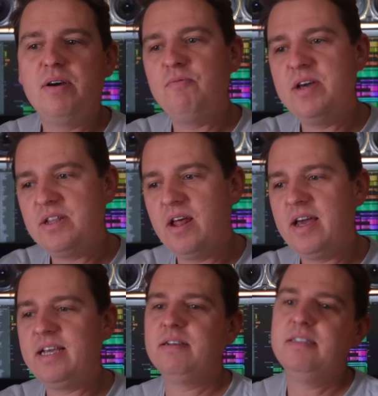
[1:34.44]
with
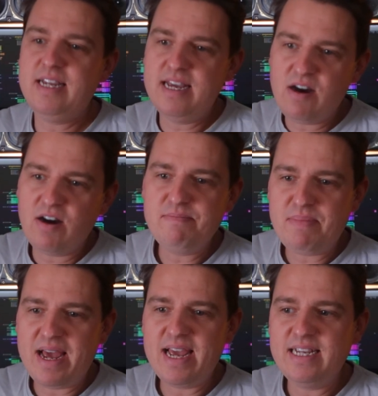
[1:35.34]
like DI
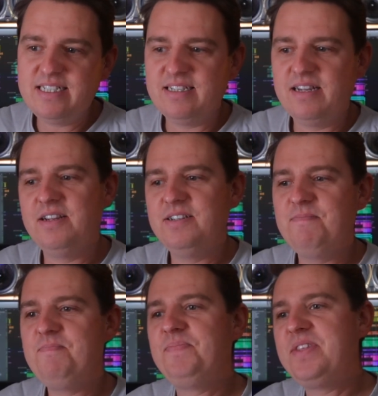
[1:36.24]
bass
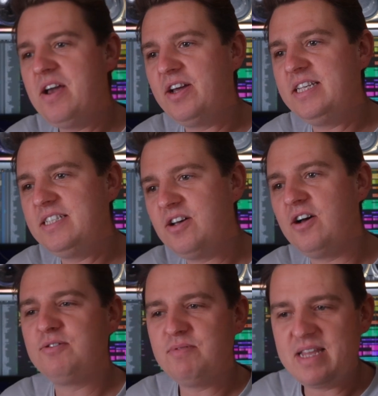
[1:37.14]
and DI
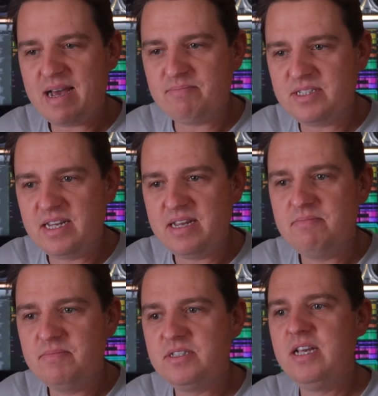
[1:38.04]
guitars with amp
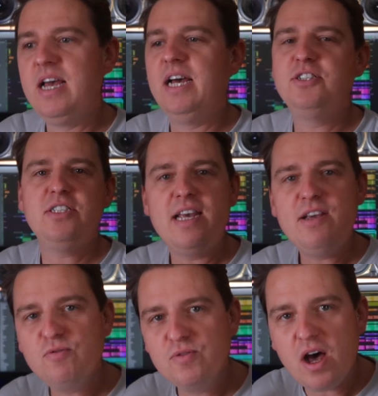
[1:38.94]
sims, and just
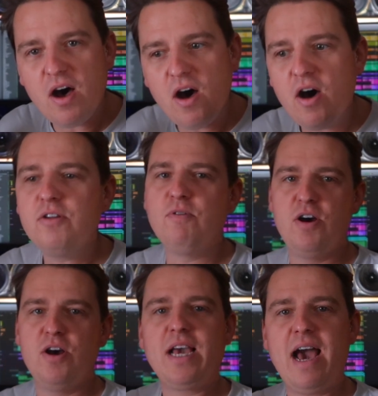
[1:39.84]
take all the hard
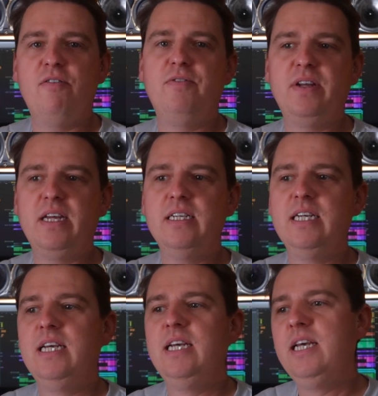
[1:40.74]
work out of it.
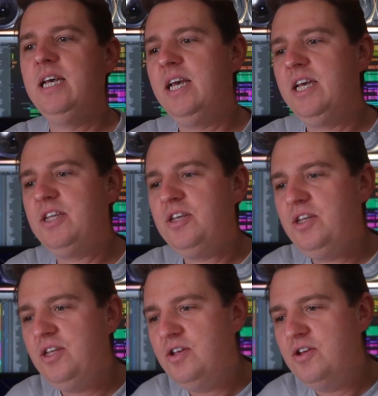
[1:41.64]

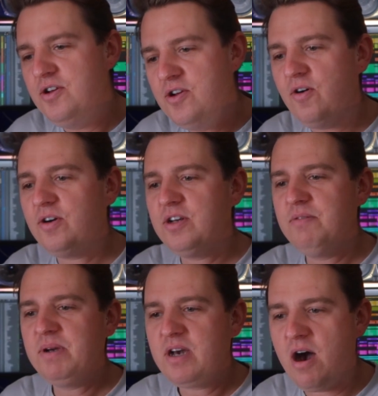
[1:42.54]
You're not going to
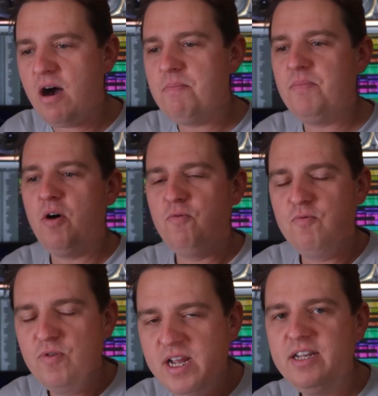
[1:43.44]
become a
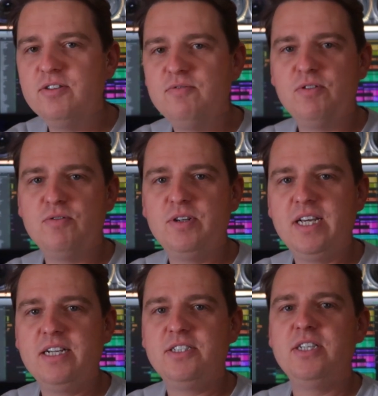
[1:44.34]
really good
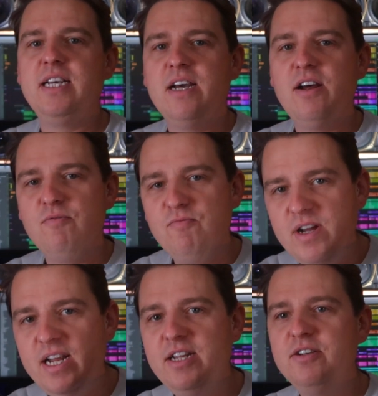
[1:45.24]
recording engineer, a
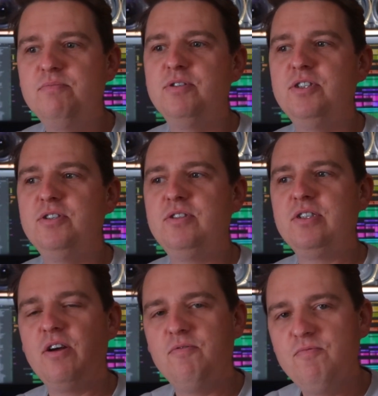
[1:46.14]
really good
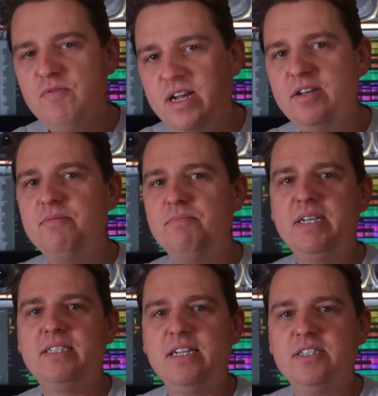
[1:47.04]
producer, a really good
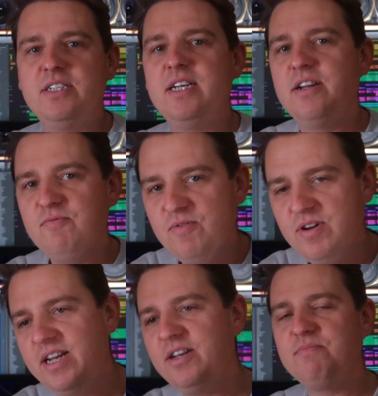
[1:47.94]
mixing engineer, and a
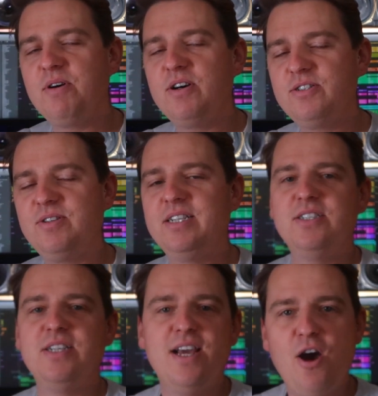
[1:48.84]
really good mastering
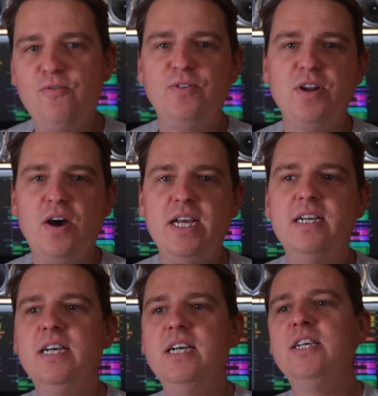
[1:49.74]
engineer overnight.
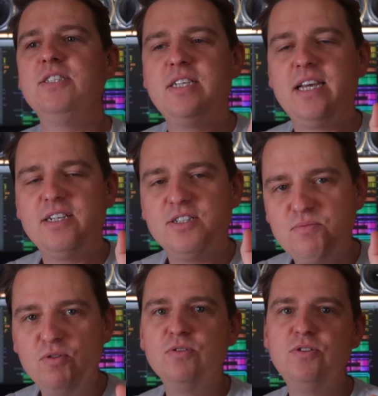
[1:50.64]
So take a
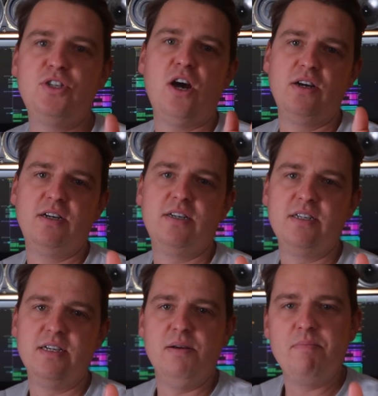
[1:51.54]
small chunk,
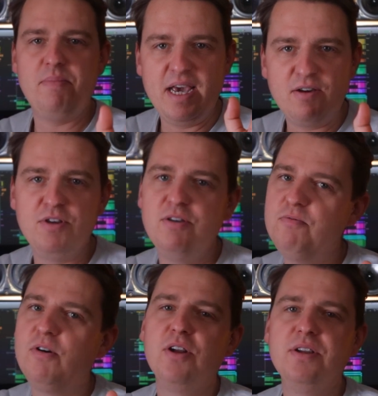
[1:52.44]
pick what you
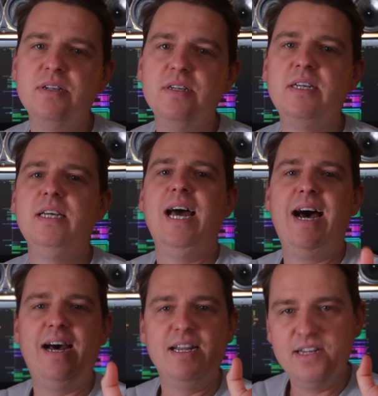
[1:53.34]
want,
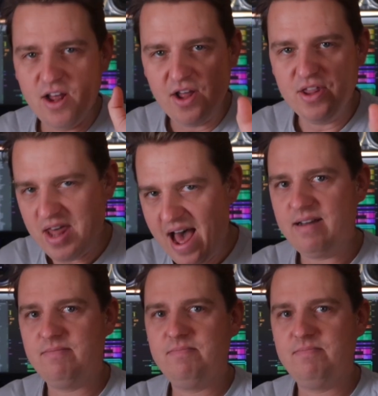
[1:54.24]
and learn that.